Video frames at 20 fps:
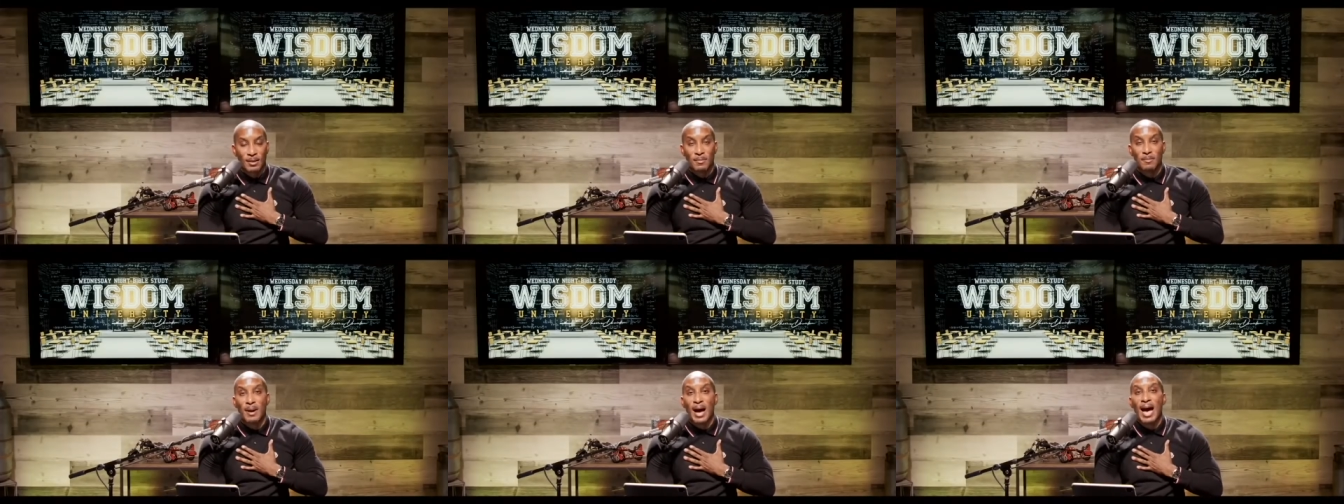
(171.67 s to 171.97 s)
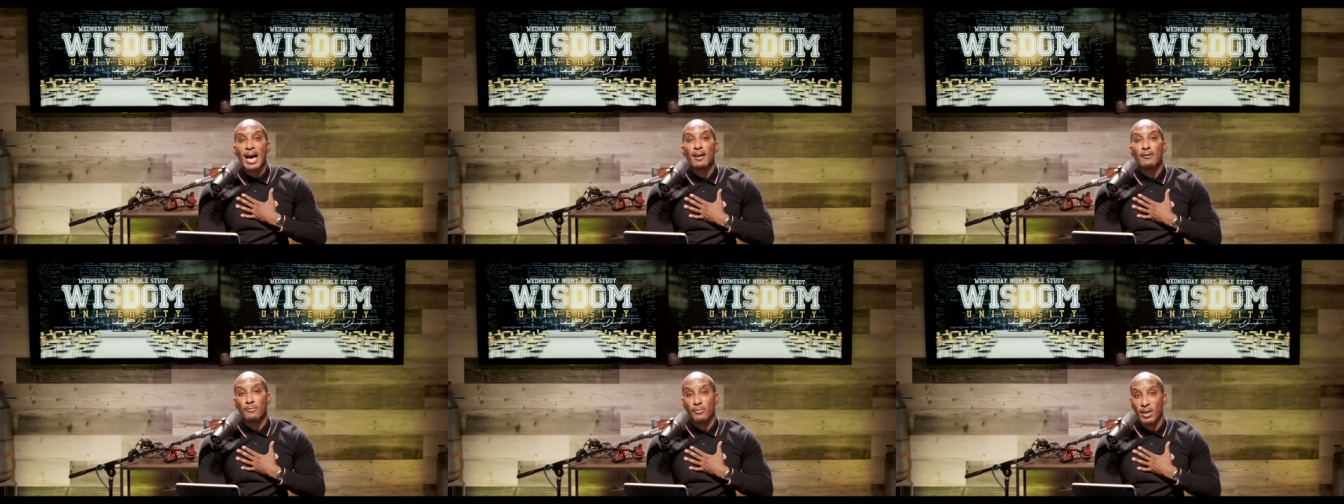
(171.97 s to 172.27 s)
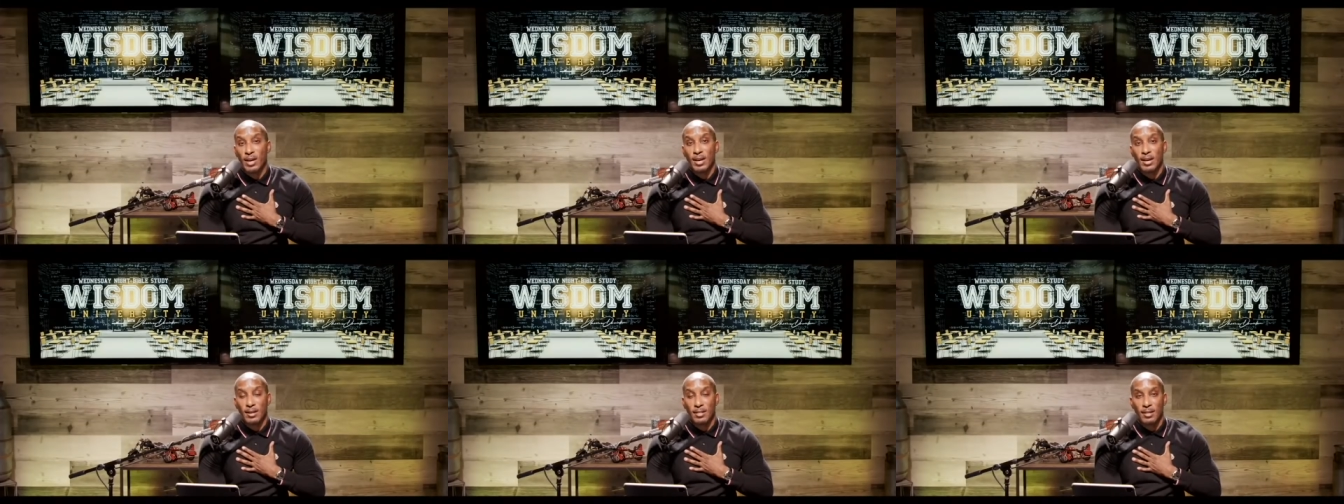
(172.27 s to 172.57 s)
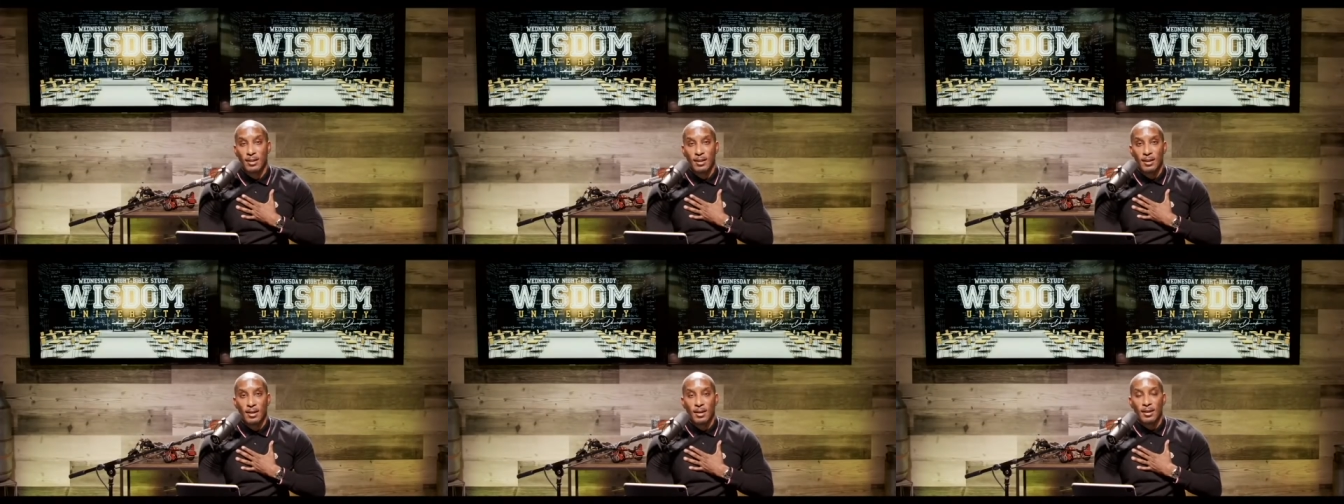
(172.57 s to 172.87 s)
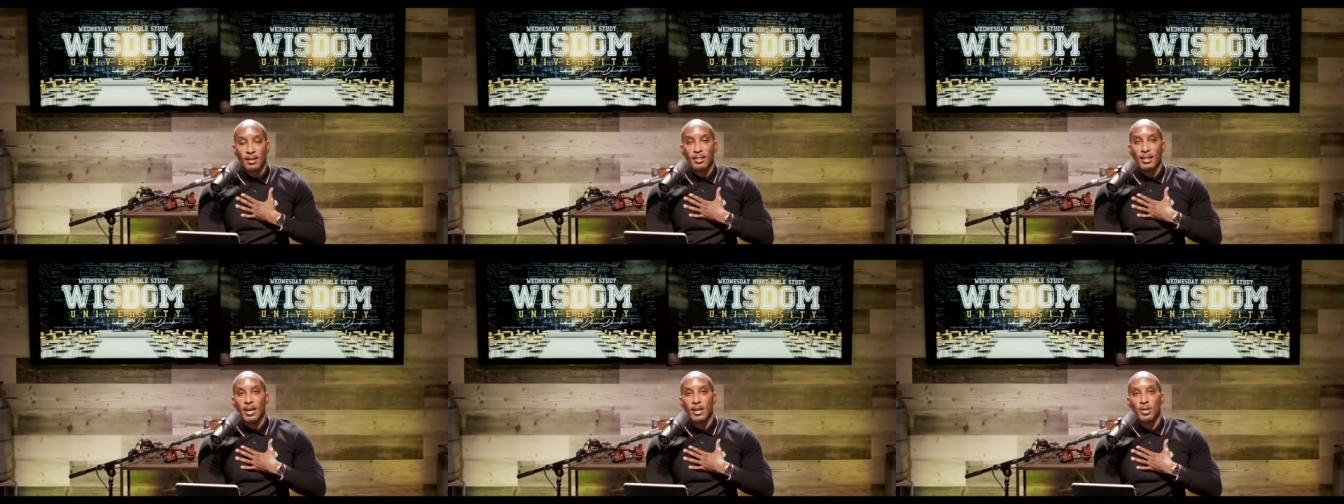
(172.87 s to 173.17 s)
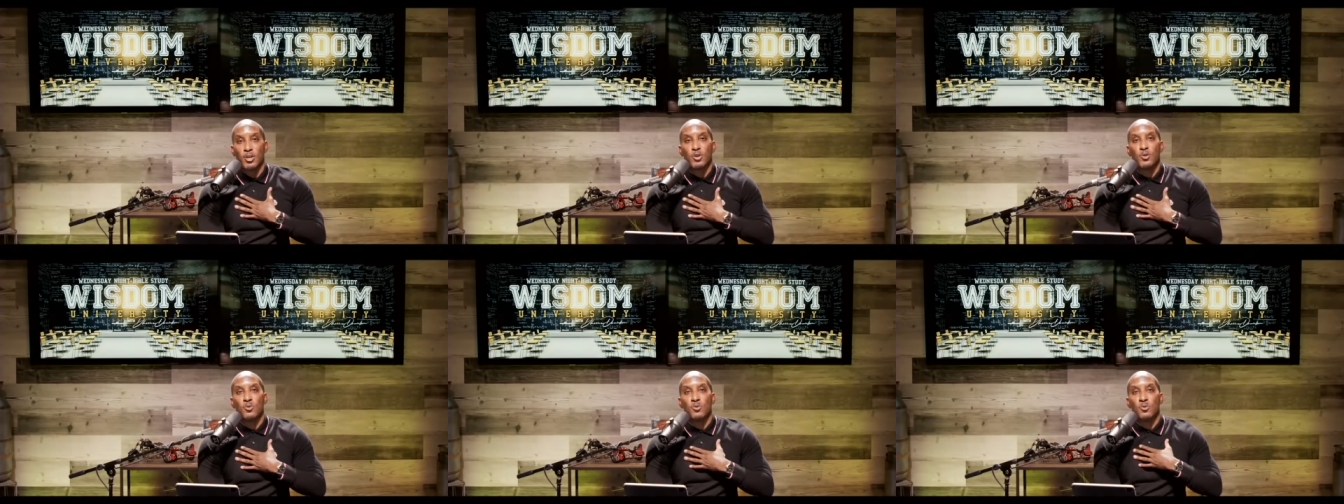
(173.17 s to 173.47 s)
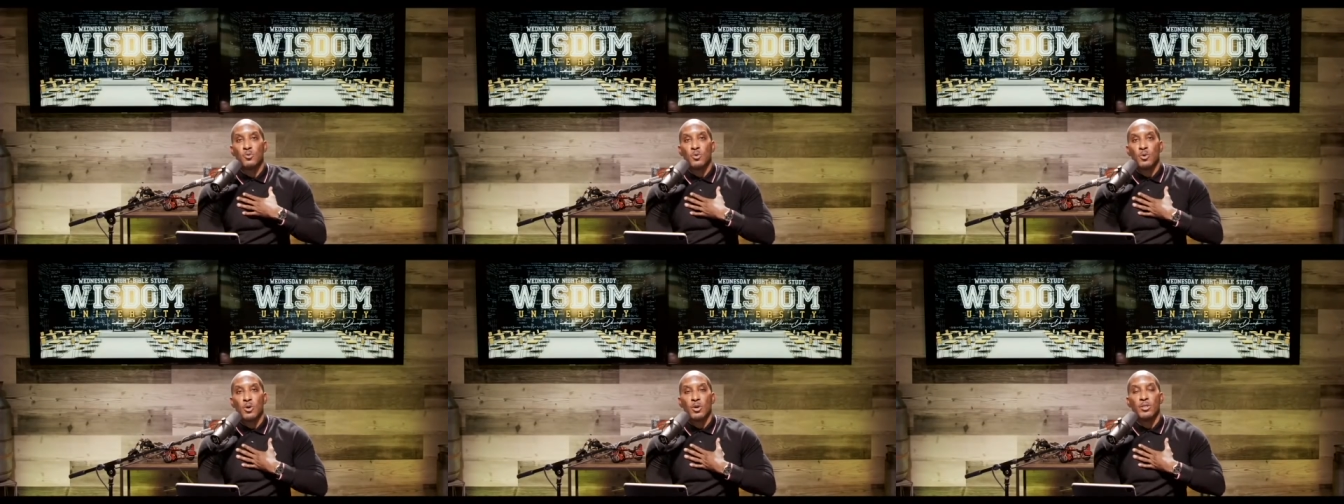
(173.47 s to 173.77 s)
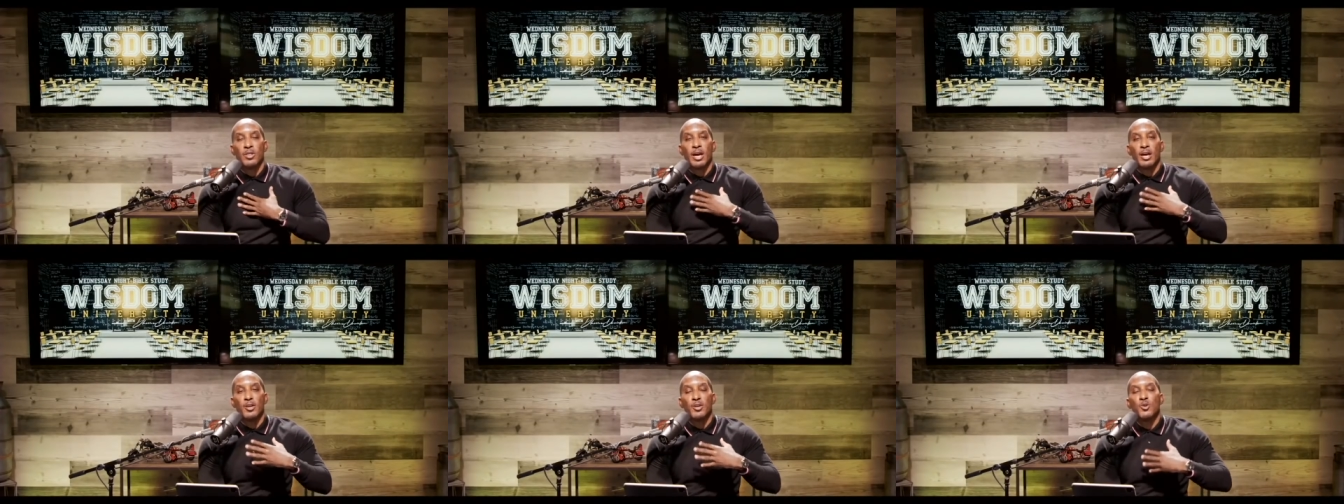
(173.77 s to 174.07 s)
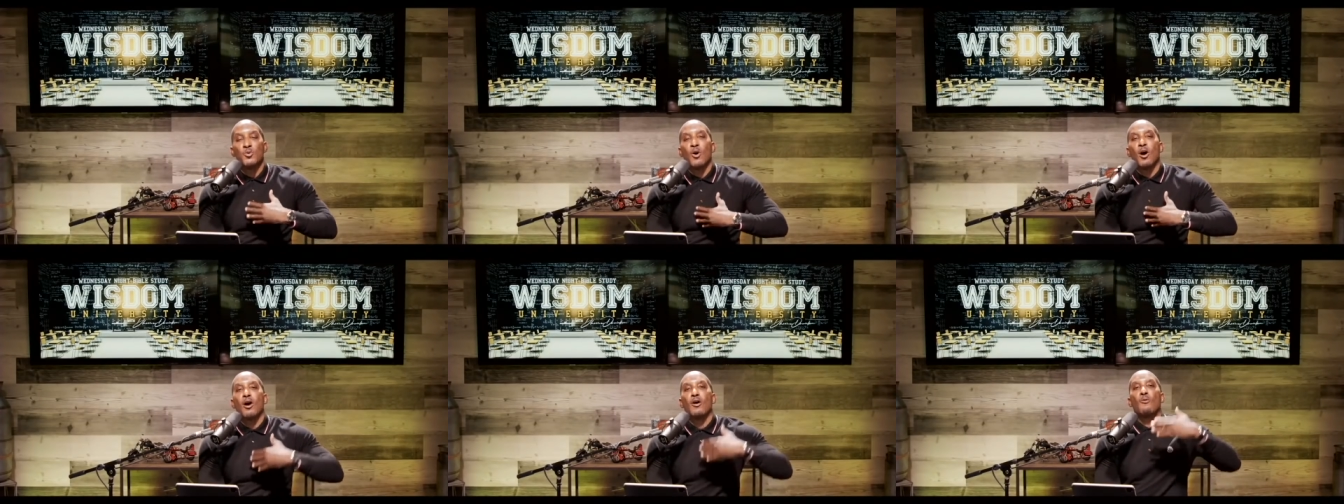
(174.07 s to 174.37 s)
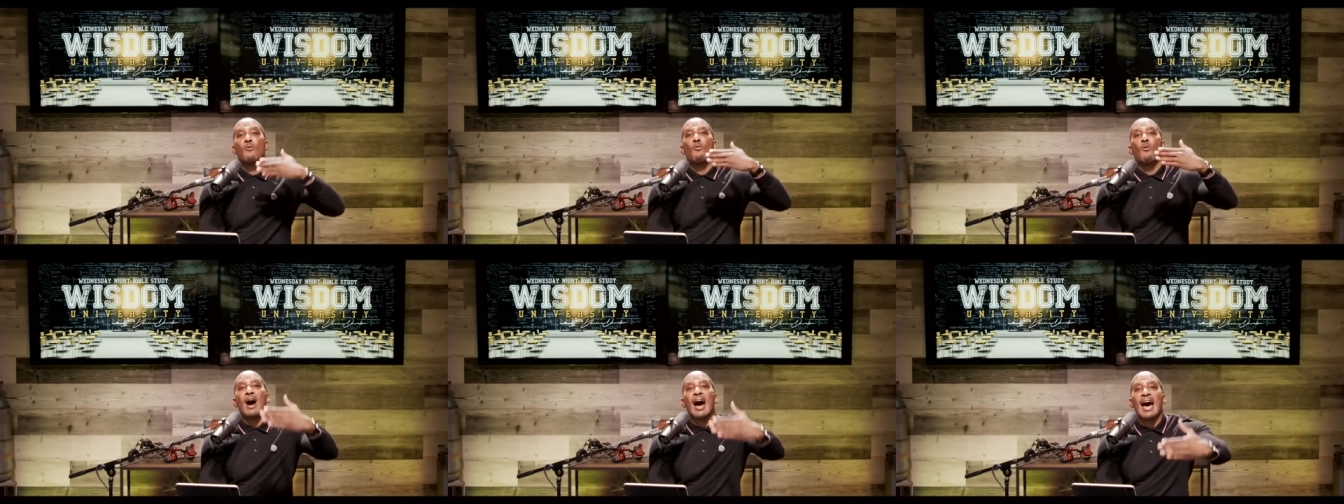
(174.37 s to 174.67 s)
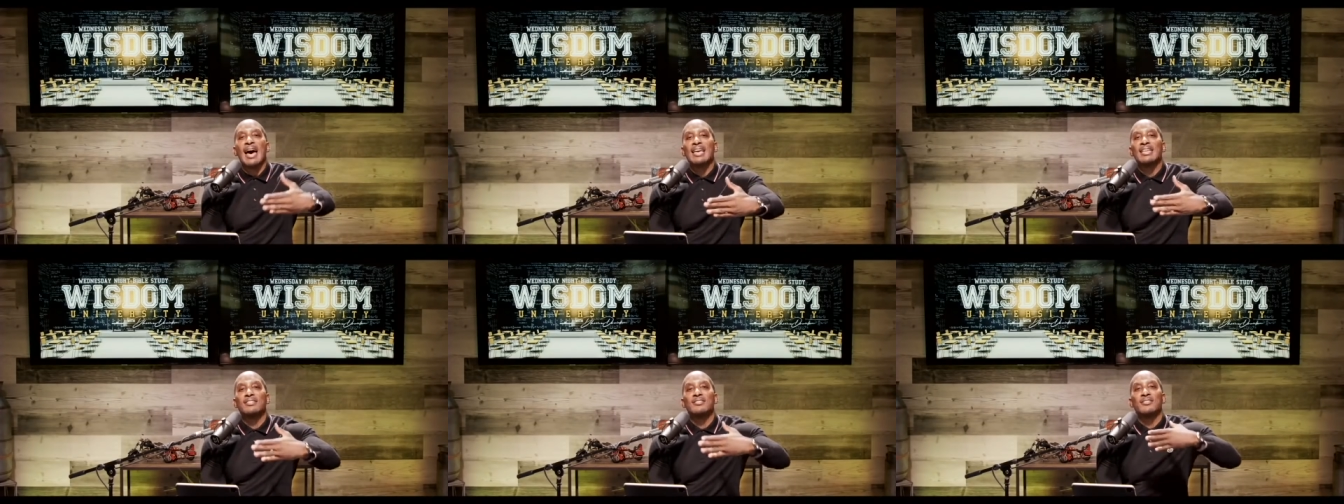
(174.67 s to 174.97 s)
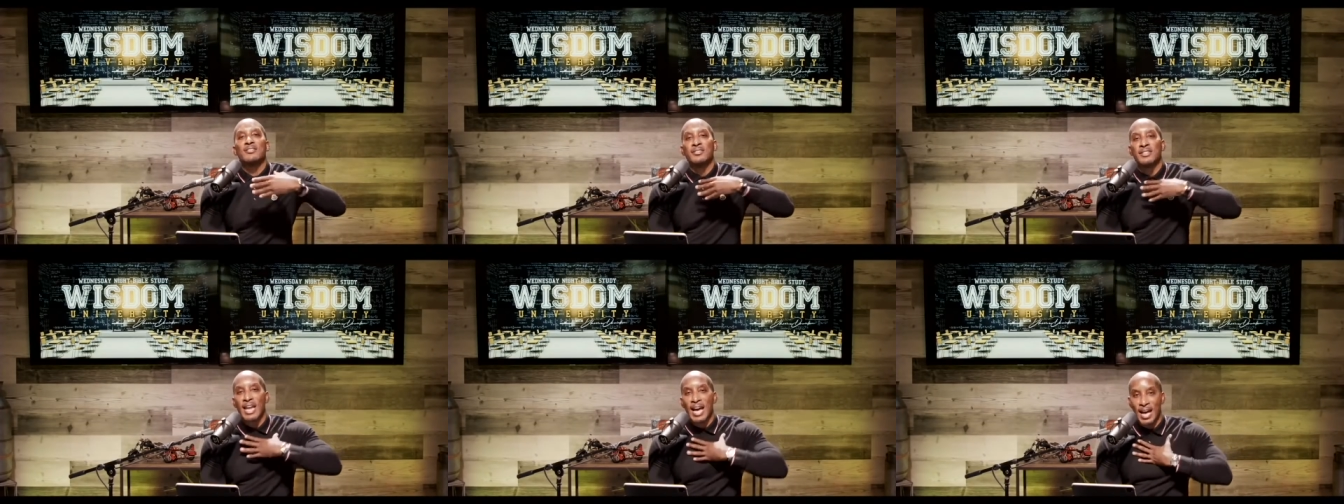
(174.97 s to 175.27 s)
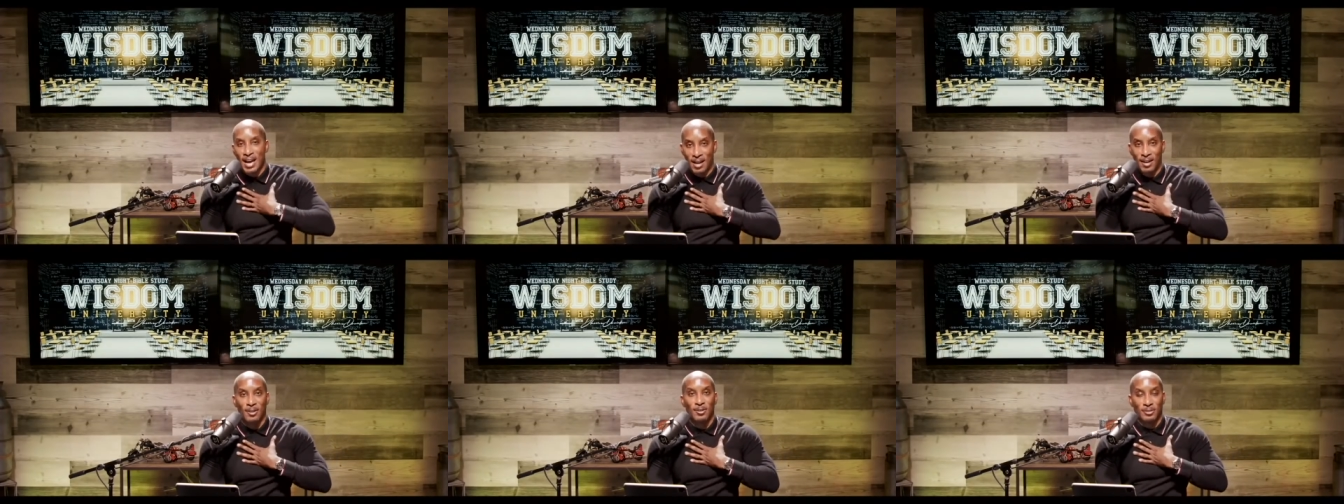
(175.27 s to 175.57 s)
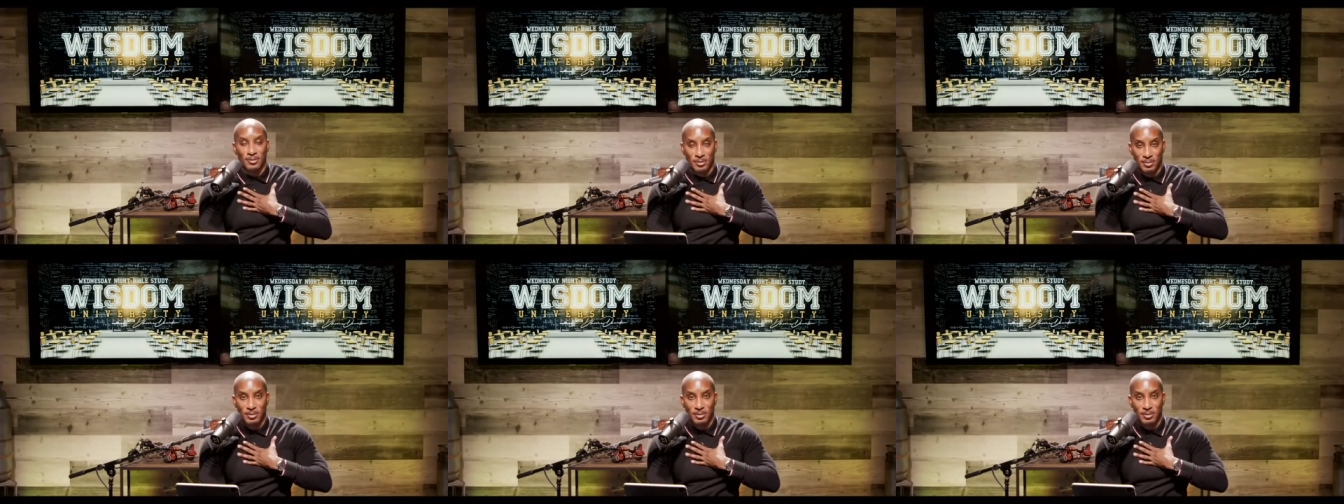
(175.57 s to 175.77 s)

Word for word: by faith that you that you are wiser now